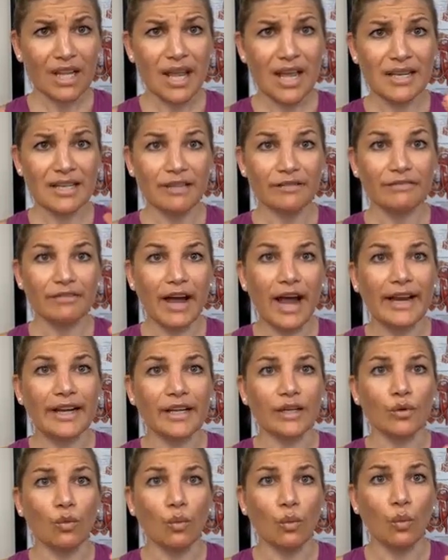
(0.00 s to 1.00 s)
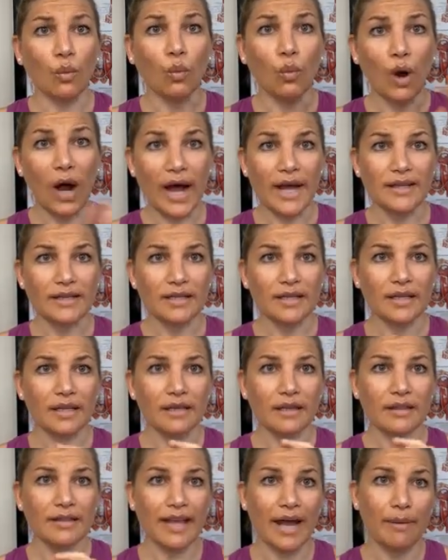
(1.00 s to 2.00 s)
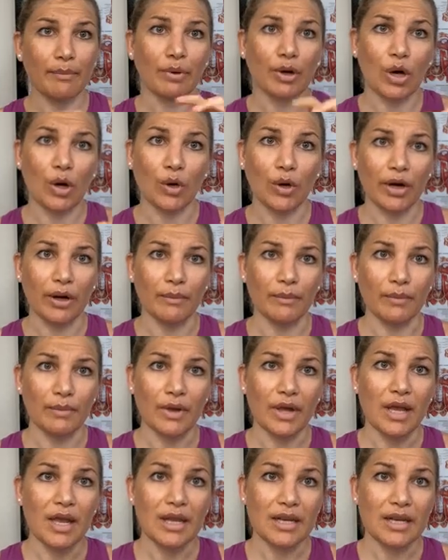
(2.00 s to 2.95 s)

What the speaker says: and defining what that program